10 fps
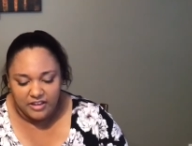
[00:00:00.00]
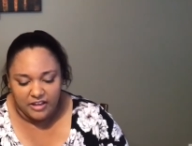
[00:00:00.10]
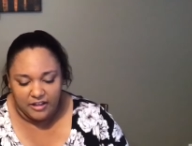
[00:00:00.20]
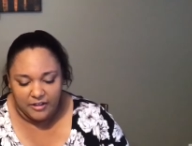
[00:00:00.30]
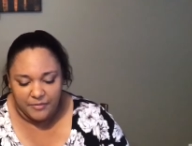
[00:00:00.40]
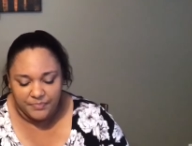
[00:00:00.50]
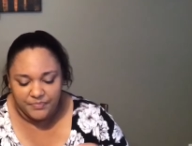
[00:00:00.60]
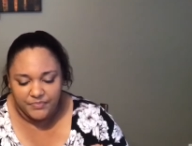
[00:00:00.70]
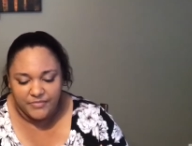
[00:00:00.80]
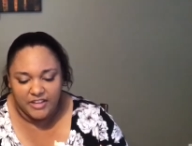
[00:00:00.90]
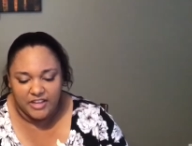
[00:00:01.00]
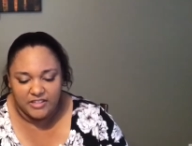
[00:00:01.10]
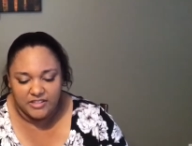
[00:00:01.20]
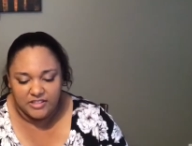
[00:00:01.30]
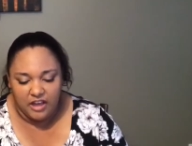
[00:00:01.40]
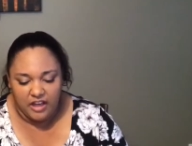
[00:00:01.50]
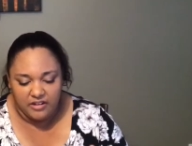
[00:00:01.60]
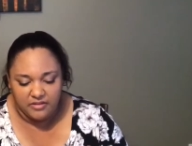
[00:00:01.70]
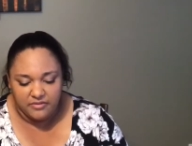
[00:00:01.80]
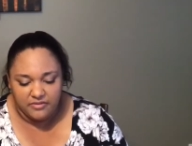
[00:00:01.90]
um, it's kind
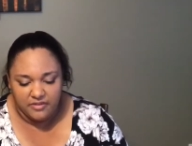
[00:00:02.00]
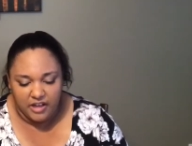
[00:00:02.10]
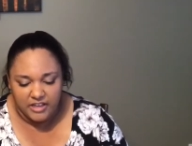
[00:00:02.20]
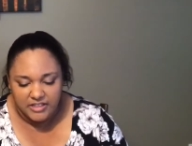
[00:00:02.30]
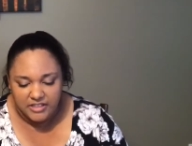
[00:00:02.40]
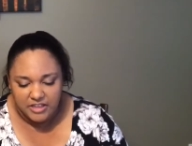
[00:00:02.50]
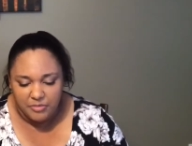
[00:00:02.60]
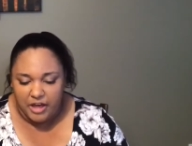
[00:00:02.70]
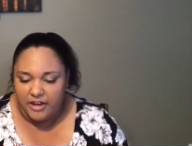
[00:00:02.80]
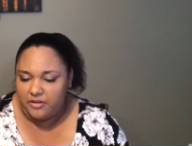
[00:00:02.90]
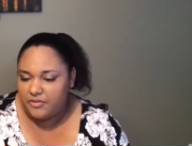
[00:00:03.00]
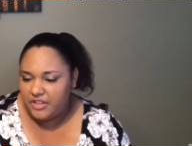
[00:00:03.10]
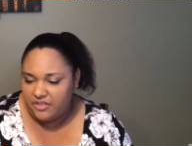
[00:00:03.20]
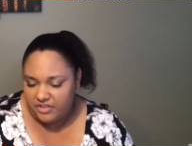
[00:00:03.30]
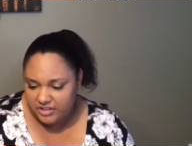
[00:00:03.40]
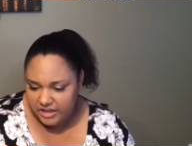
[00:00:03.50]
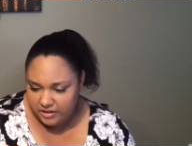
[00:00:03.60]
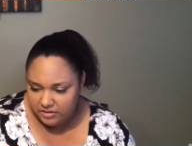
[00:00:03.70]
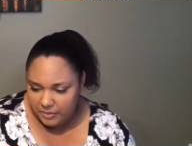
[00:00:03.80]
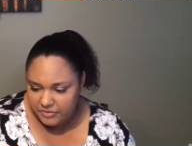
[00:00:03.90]
of icy, but I don't think that that's
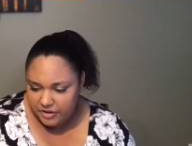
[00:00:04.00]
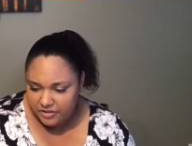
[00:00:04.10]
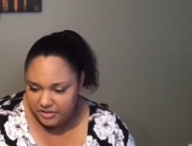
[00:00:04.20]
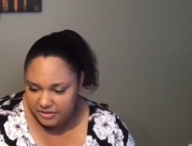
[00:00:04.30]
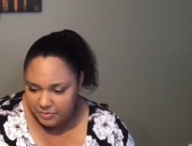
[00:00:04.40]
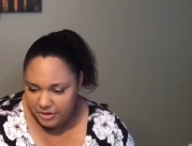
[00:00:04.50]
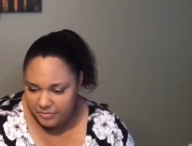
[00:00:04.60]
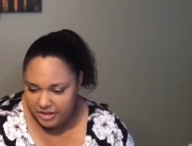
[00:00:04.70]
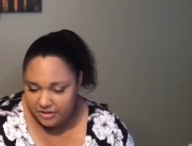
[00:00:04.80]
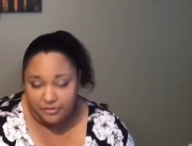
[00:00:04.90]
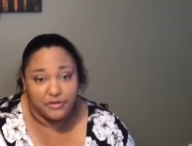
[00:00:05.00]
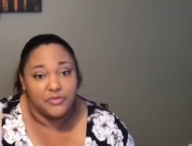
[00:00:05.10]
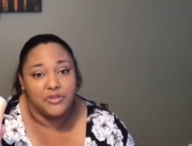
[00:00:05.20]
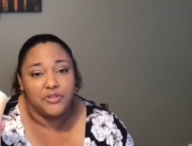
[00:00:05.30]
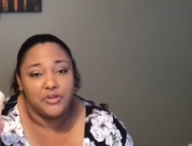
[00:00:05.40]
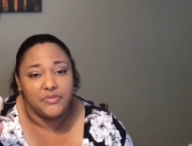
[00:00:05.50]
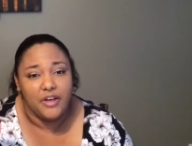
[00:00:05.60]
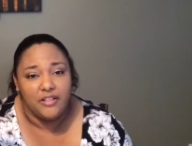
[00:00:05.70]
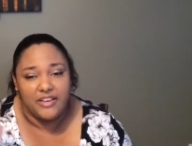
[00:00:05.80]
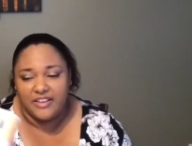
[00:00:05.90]
Halo Top's fault. This might be the grocery store's
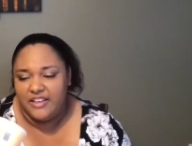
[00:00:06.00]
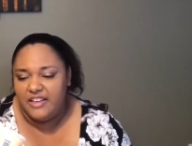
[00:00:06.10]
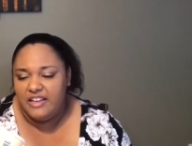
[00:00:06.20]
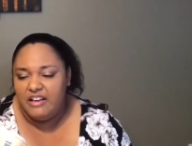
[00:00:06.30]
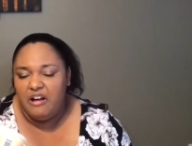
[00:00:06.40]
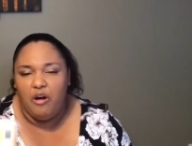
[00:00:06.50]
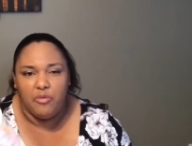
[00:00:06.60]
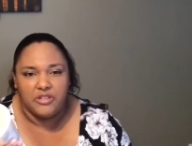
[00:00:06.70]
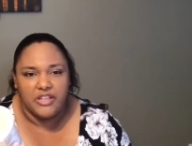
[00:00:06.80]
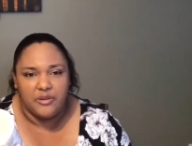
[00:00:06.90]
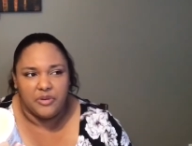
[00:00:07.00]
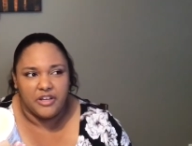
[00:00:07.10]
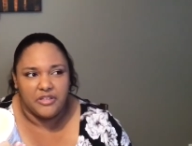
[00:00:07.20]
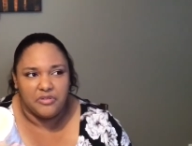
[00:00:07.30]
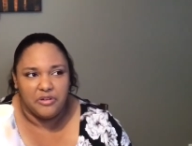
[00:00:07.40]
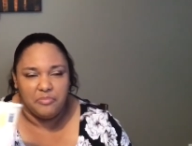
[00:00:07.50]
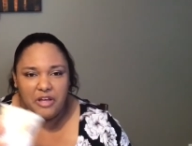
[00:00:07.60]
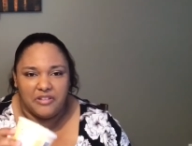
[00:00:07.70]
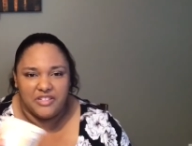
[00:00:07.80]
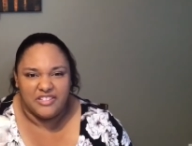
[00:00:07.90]
fault. Like, almost like when ice cream
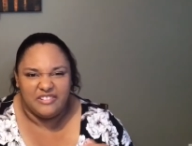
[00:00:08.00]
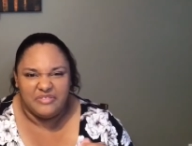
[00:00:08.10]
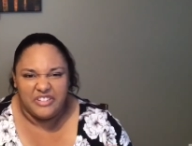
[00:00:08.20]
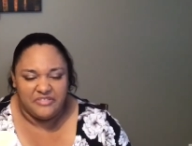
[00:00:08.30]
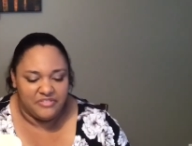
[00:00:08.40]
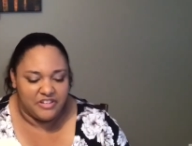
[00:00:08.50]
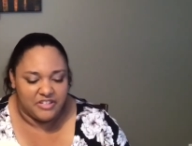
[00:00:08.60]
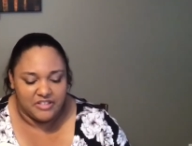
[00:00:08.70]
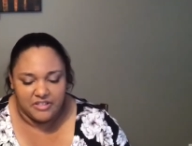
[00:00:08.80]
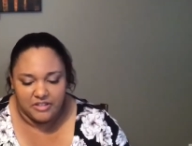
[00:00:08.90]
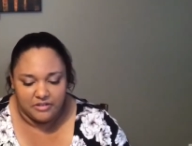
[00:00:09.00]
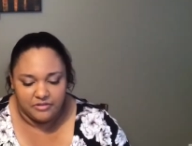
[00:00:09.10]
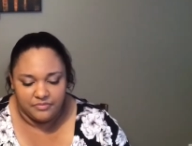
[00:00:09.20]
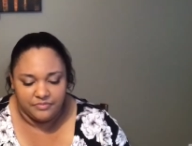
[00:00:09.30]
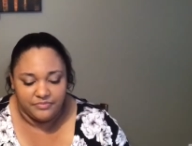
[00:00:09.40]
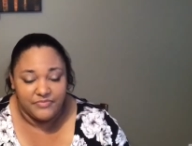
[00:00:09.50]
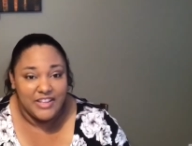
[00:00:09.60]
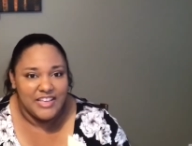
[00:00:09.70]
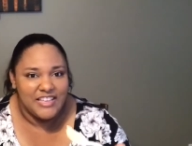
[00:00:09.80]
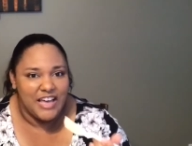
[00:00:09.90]
melts and then refreezes, so
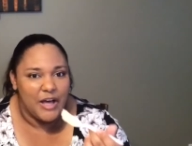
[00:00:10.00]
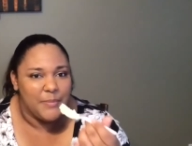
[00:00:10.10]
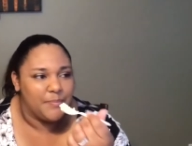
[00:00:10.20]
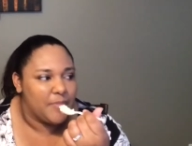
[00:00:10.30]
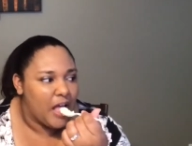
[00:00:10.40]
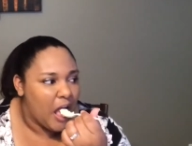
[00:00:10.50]
yum.